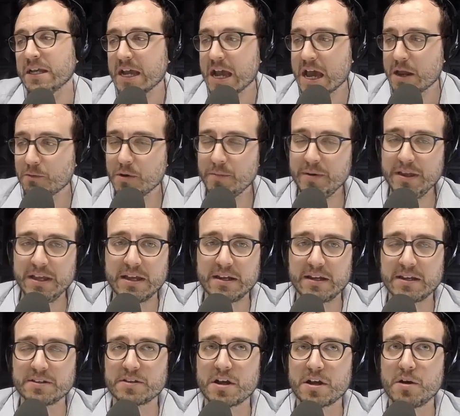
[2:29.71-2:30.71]
and we'll begin
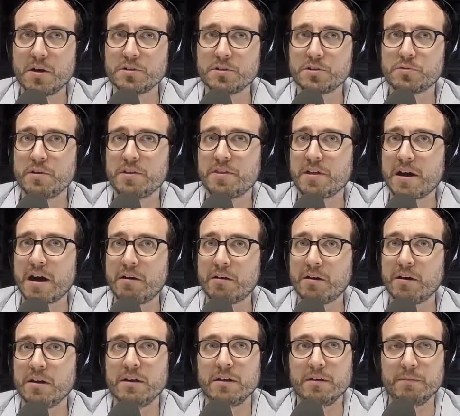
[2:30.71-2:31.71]
as always with
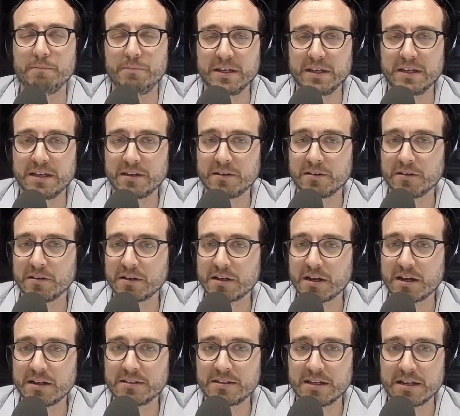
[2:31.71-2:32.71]
our beginner
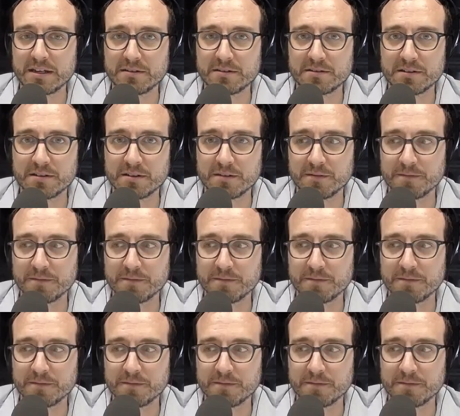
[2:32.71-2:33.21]
content.